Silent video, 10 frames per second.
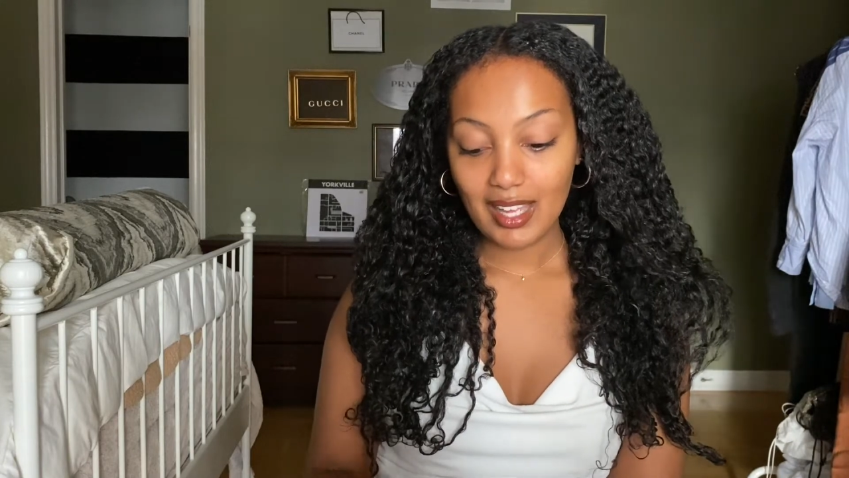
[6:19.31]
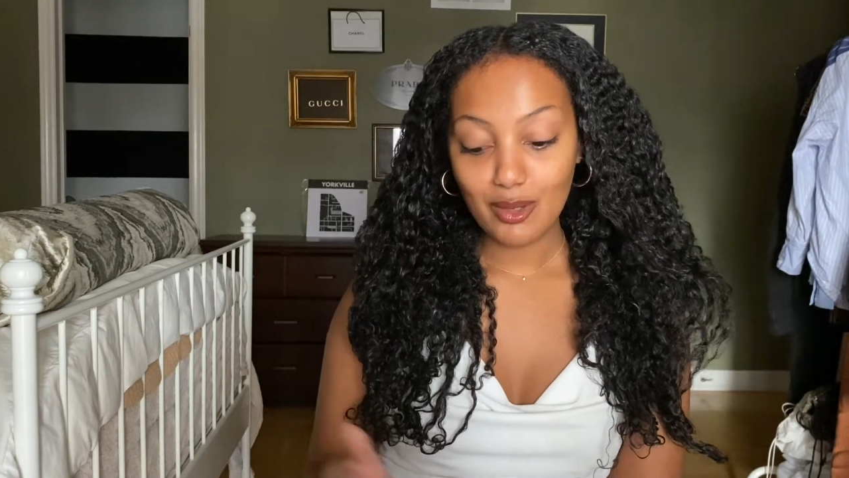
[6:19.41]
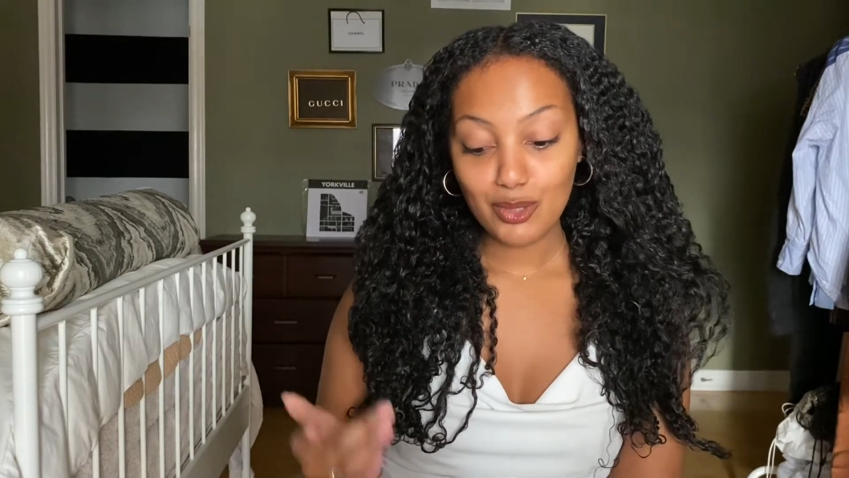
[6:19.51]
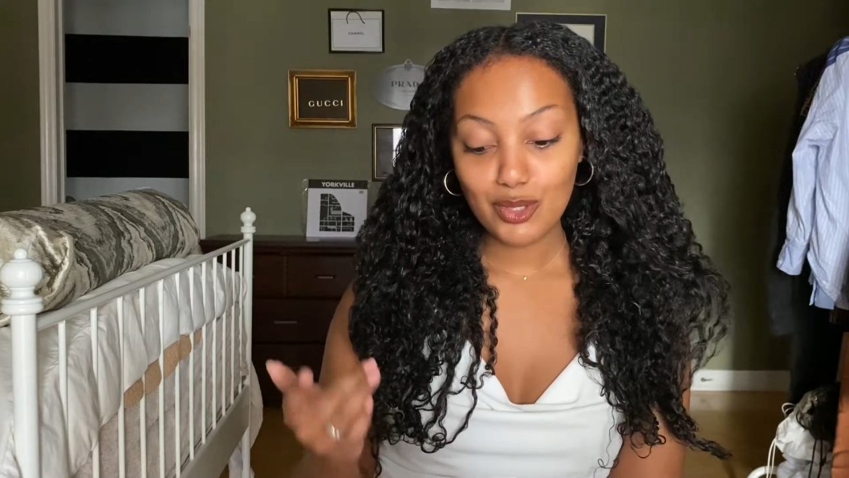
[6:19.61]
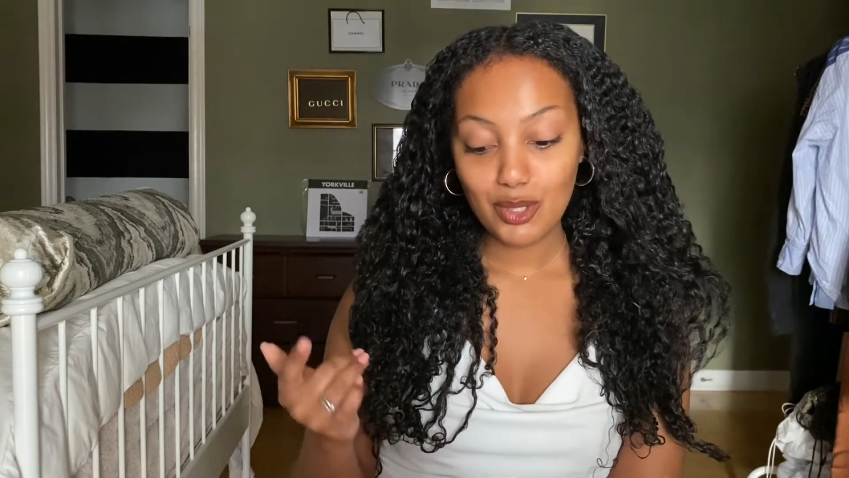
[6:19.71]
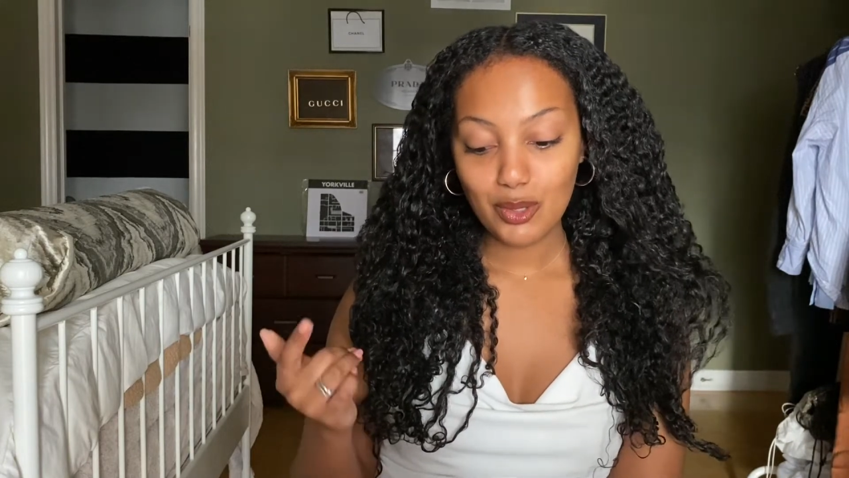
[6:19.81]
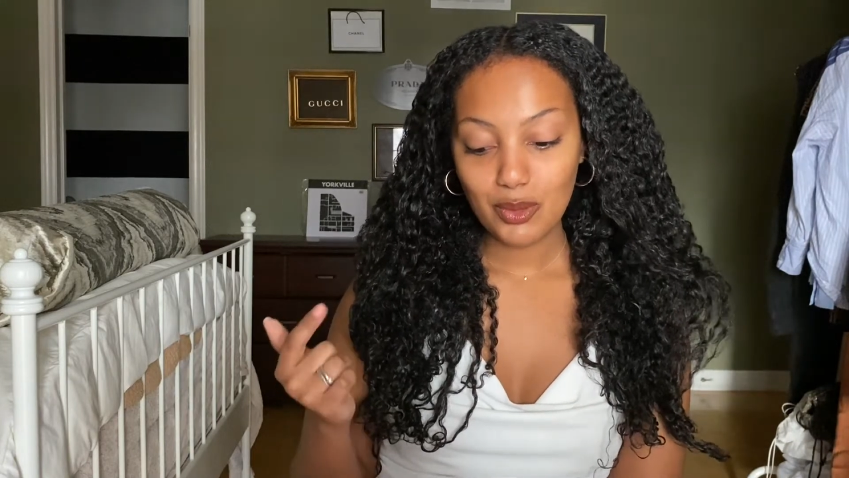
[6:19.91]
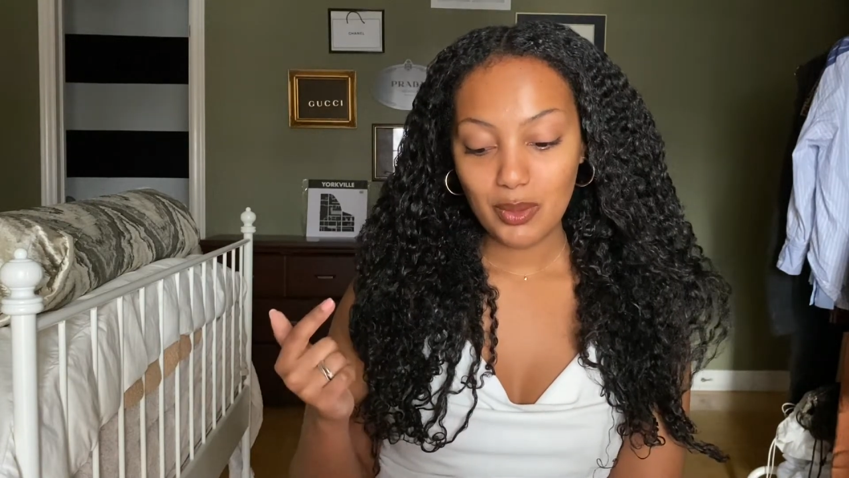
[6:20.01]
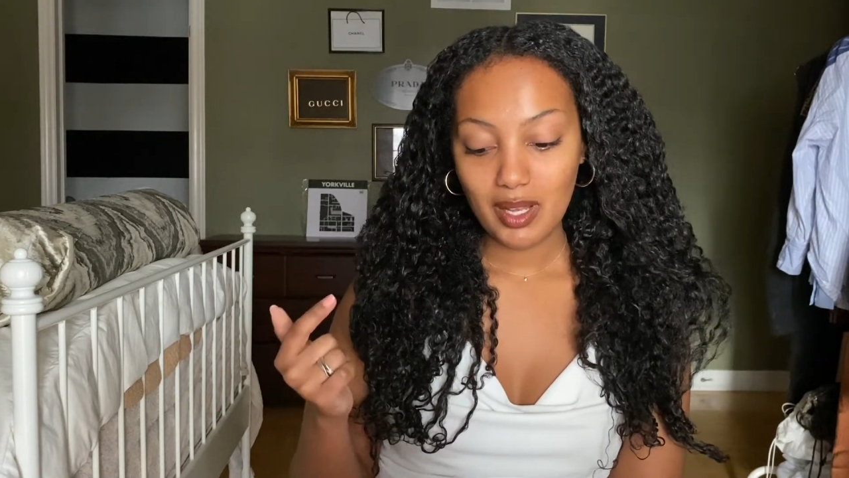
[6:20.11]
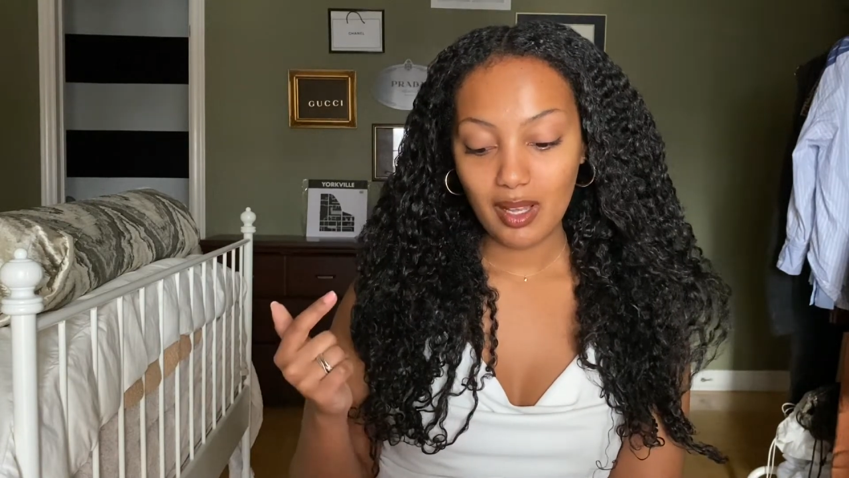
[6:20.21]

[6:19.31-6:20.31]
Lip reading: also